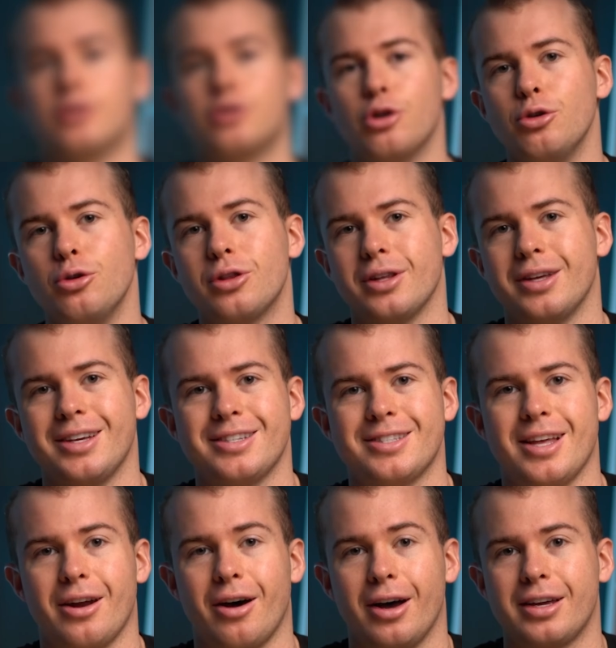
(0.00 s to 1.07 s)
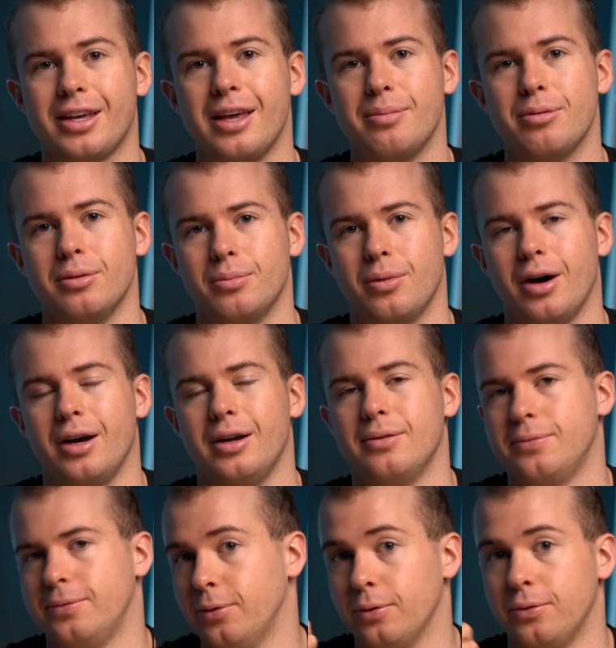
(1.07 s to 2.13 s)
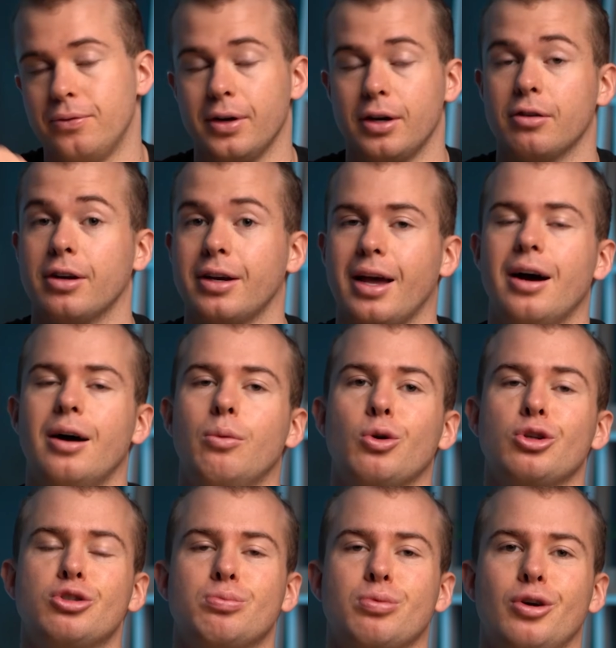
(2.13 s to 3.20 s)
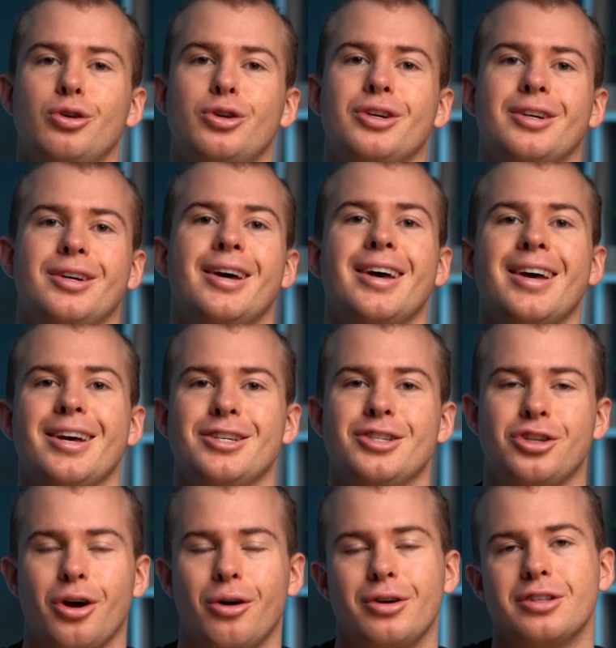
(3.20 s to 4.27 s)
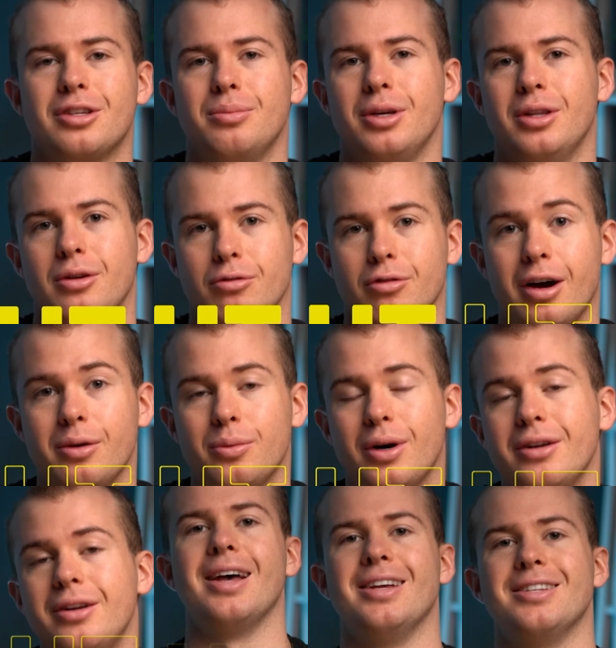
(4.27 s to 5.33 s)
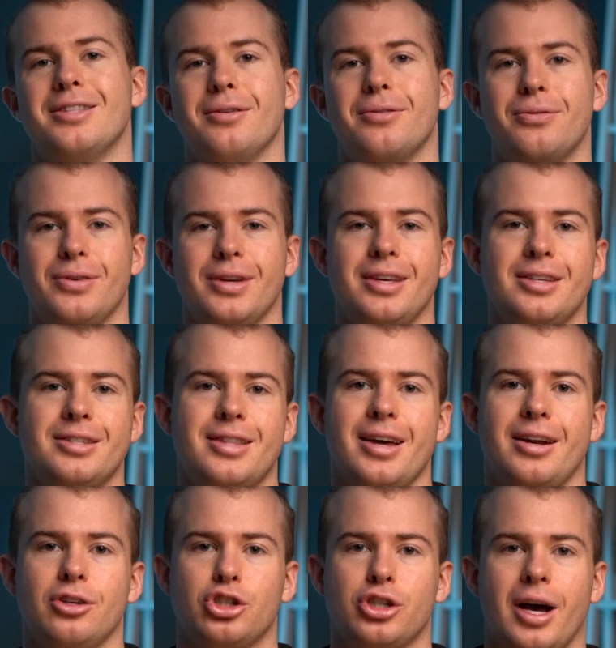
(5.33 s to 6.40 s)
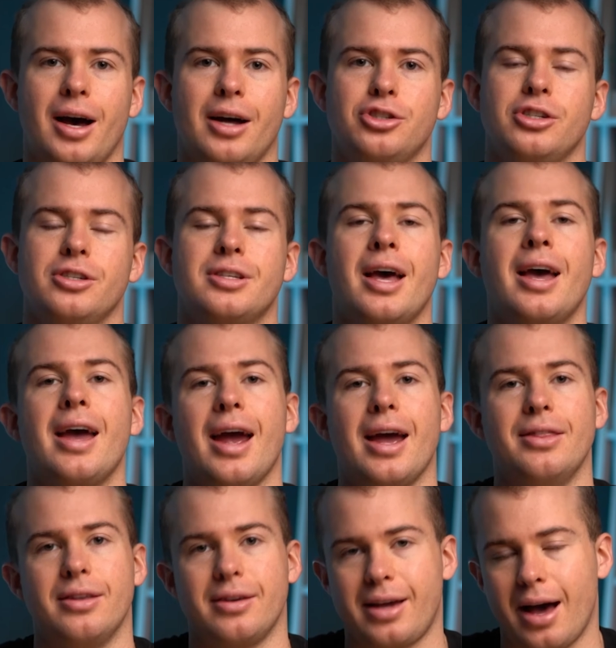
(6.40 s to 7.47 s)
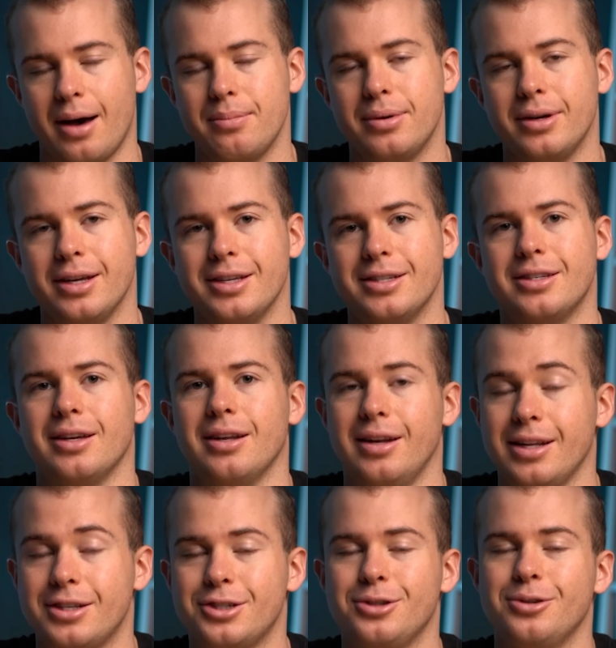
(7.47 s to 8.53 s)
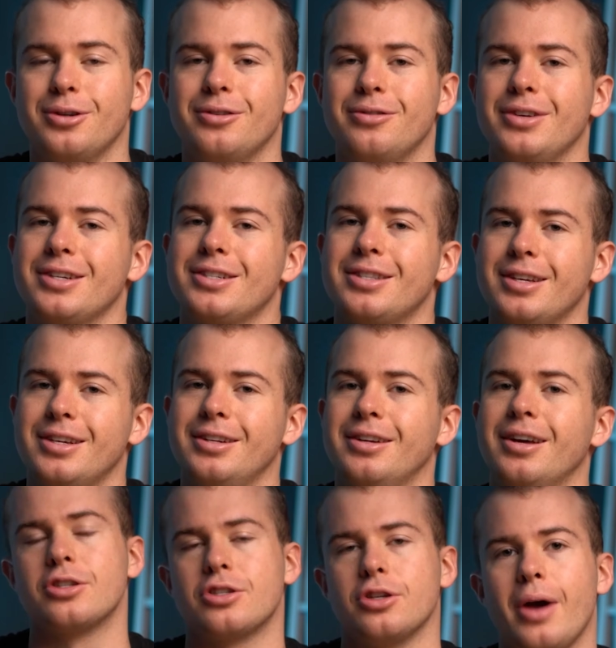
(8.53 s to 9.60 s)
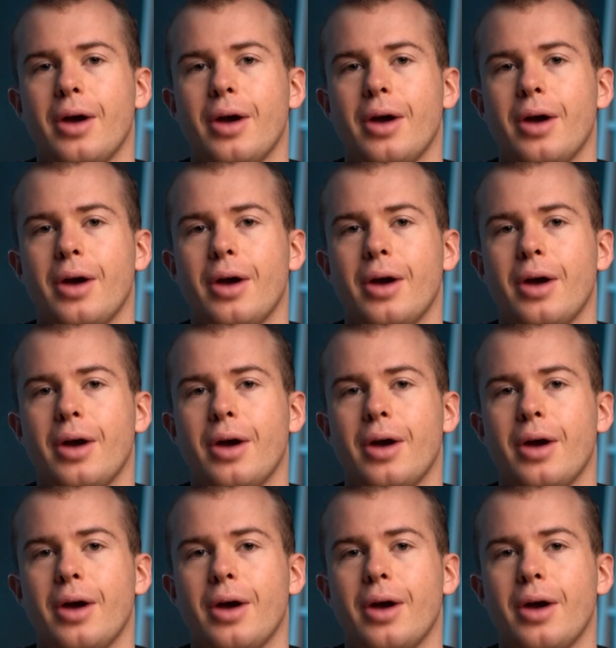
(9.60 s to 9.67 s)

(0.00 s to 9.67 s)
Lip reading: two things that I keep in mind for figuring out which broker is going to be the right one is the fees that it charges and the companies it lets you invest in. So